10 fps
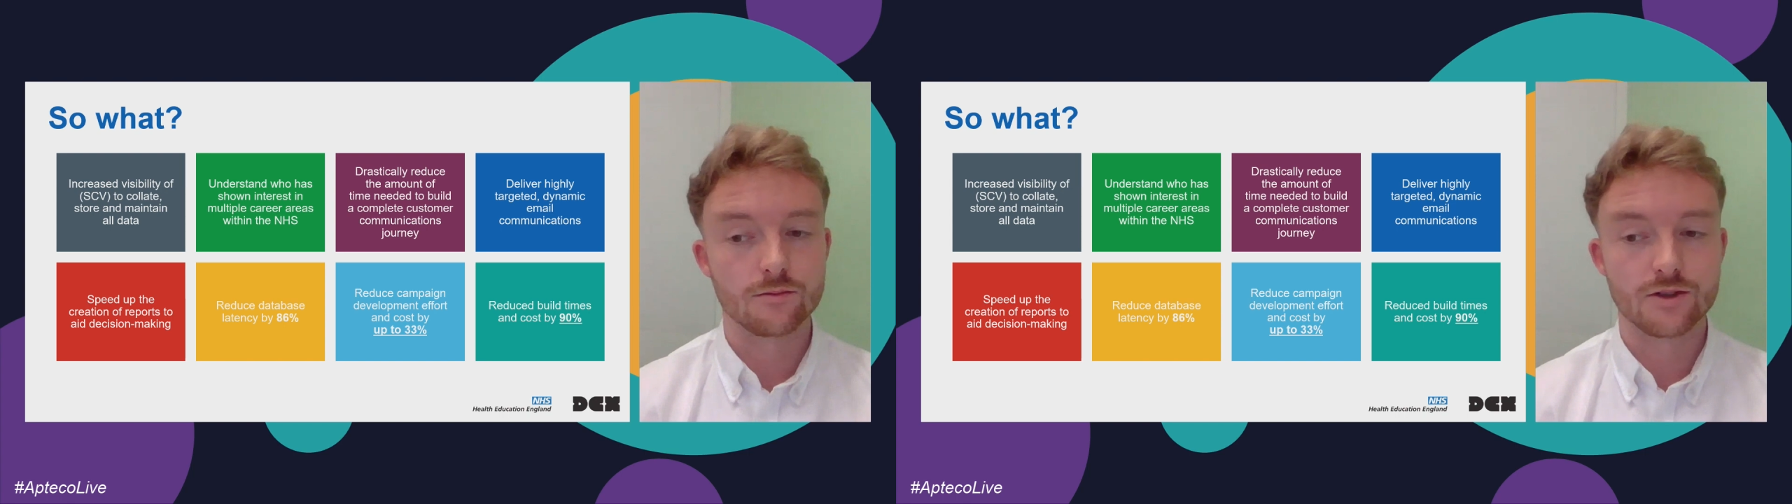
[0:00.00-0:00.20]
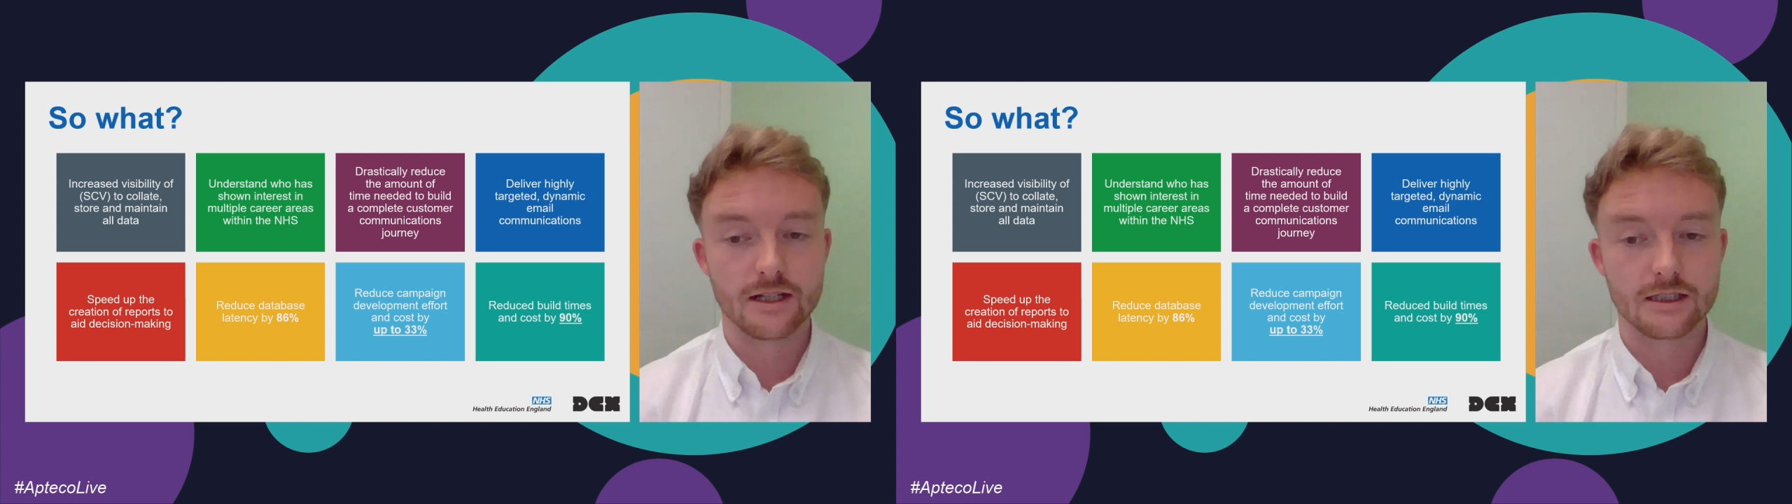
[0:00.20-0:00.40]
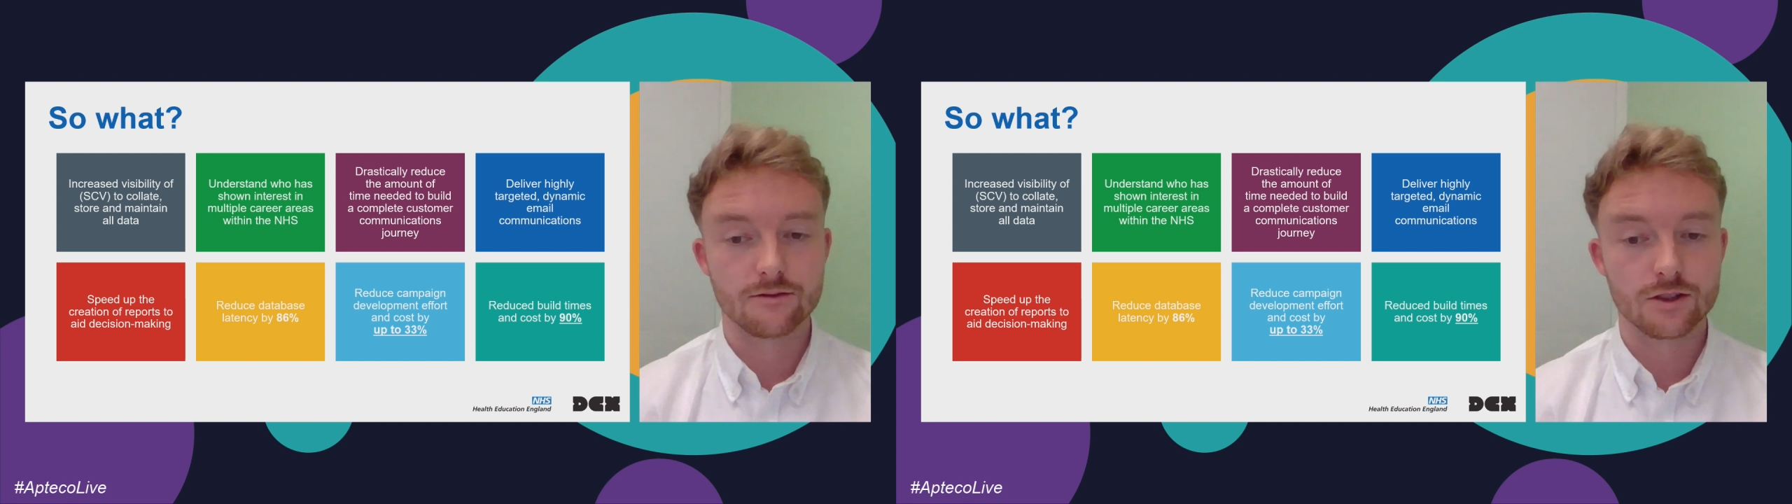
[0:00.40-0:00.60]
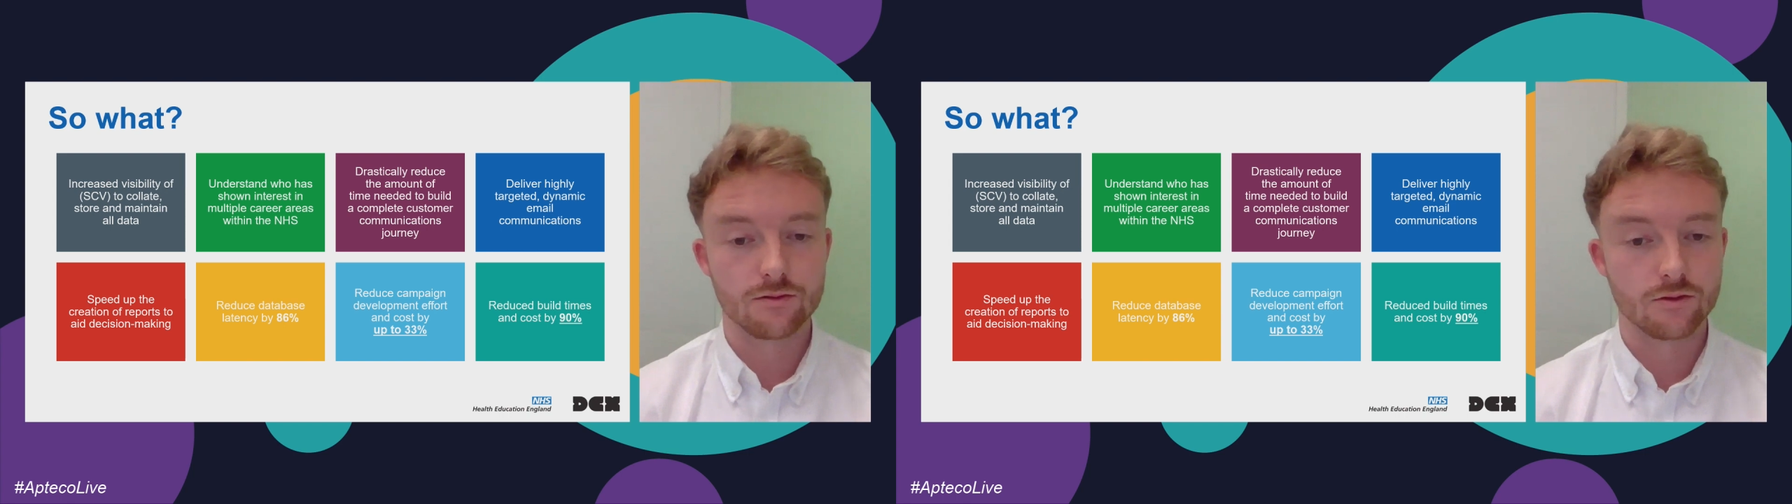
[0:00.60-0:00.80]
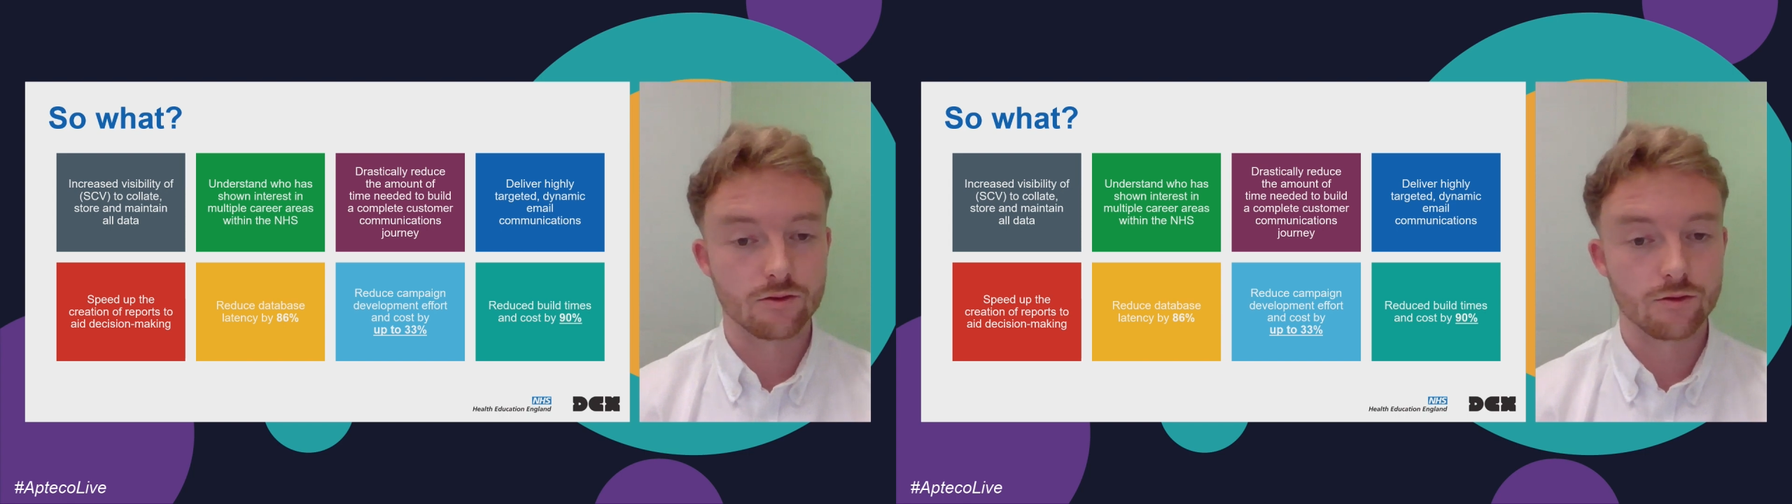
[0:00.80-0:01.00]
and objectives
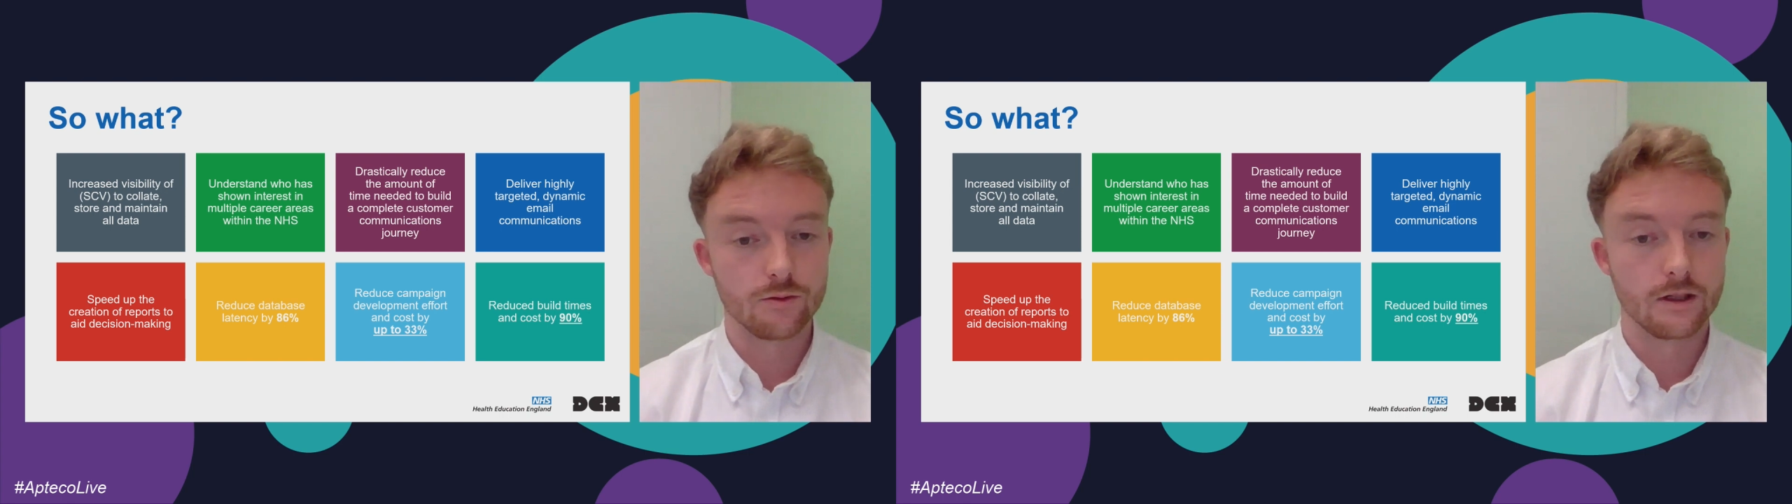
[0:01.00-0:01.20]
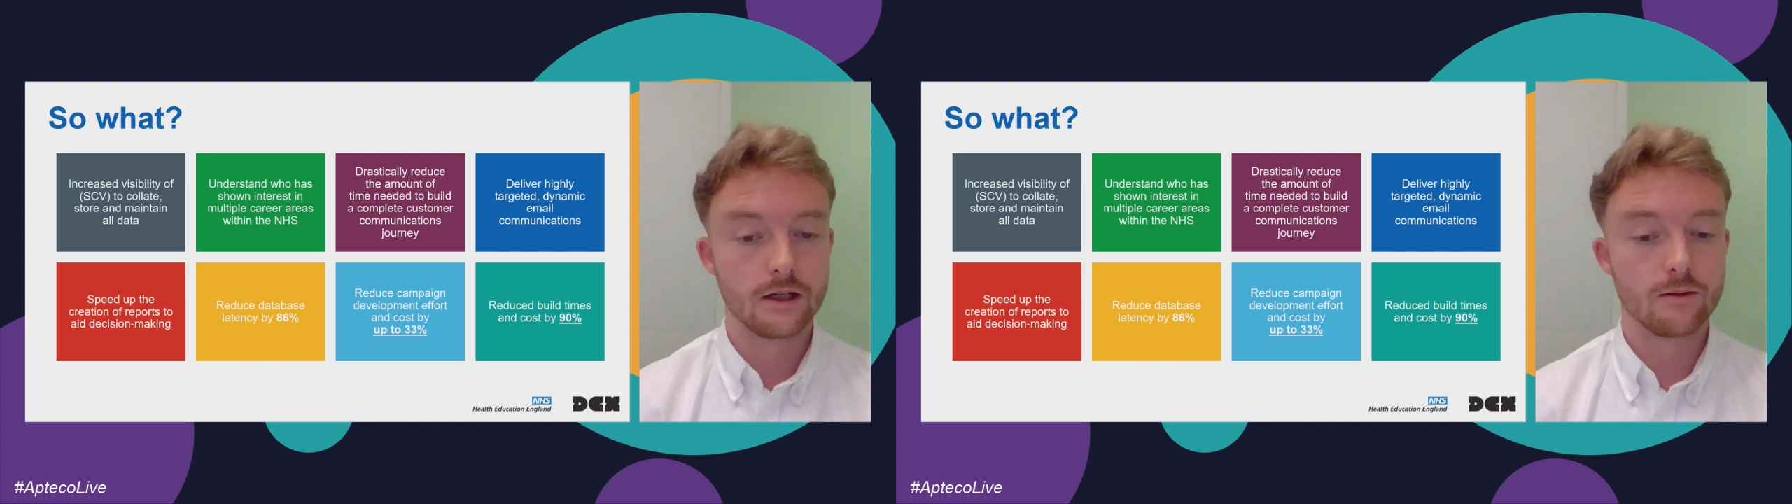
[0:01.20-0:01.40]
to recruit